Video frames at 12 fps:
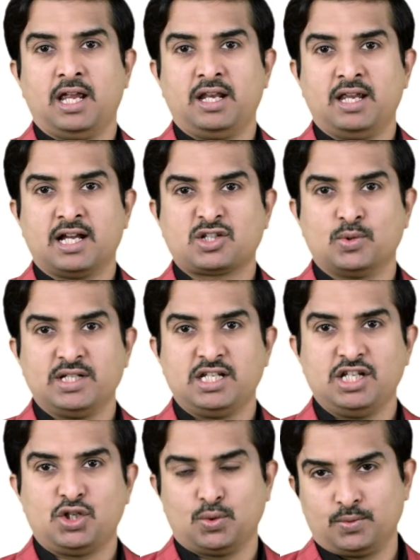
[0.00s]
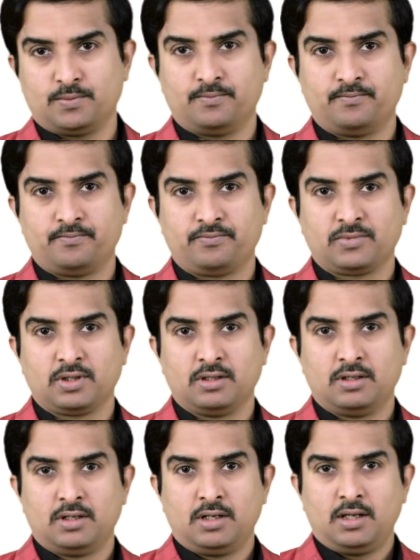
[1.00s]
area 22.
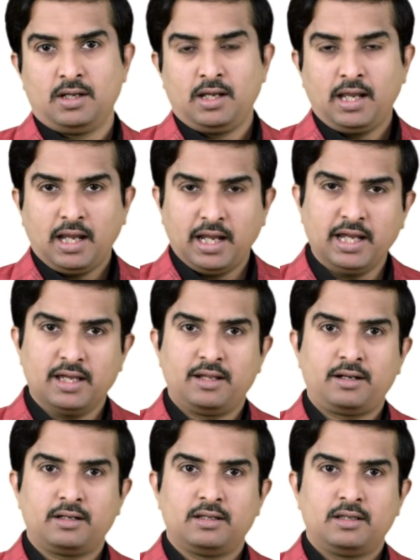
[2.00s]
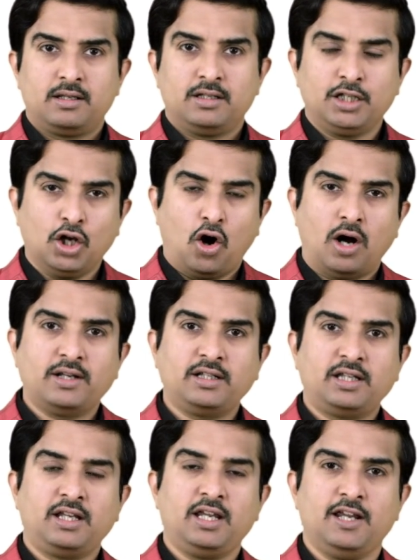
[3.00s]
Here, the
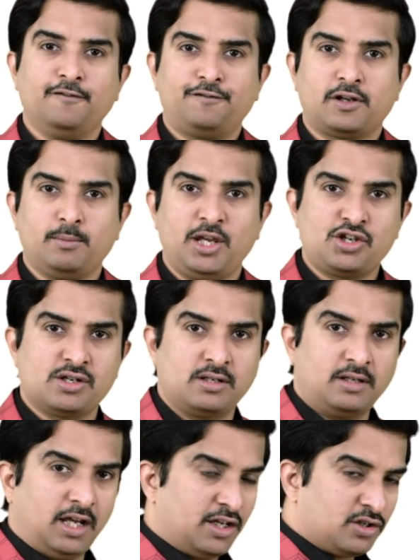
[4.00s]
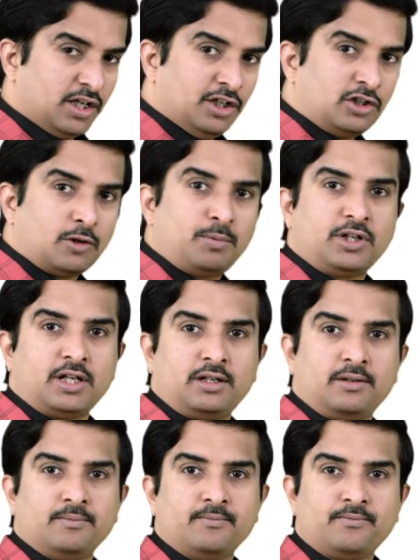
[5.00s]
auditory information is interpreted
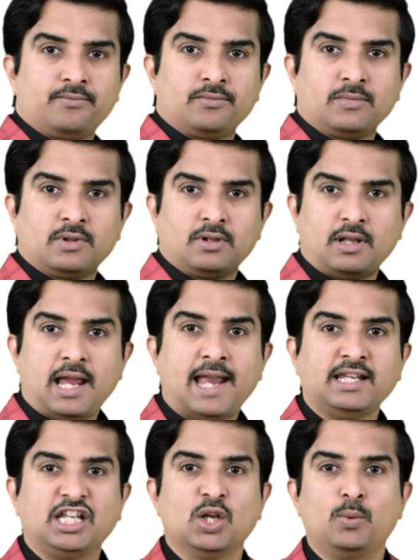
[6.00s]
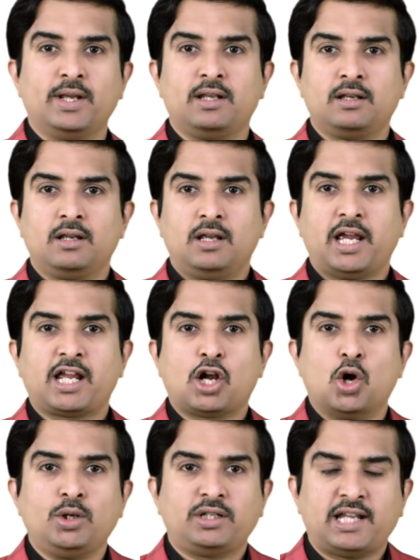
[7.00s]
and given a
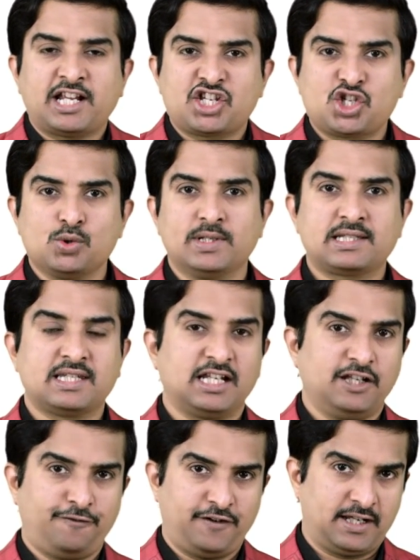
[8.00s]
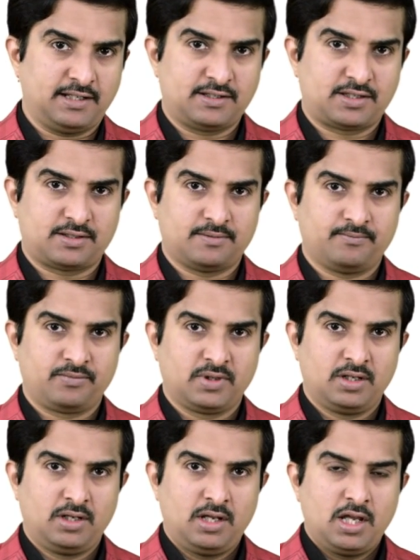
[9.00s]
contextual significance.
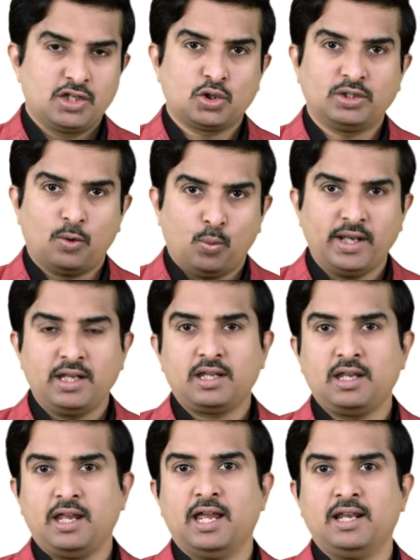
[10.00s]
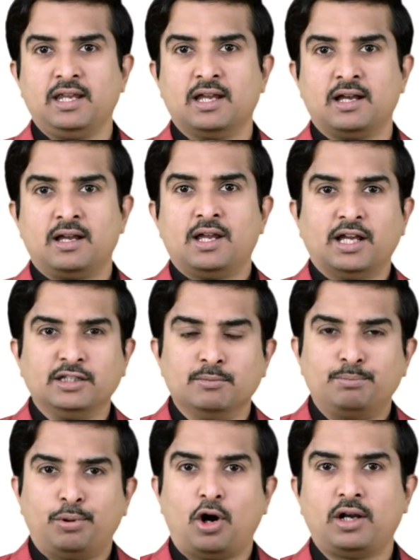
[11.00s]
So, the Wernicke area is
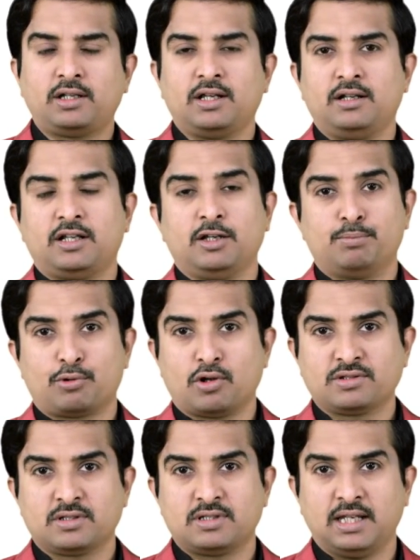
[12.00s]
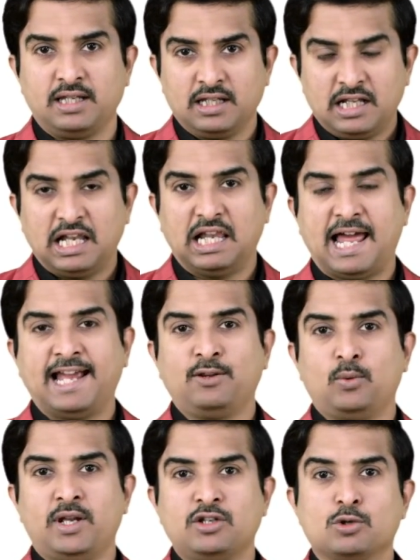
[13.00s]
important in processing
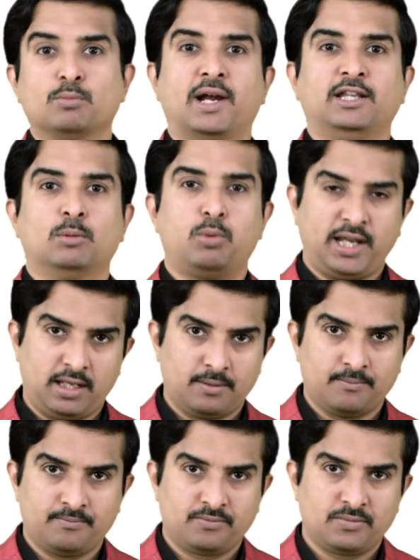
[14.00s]
language by the brain.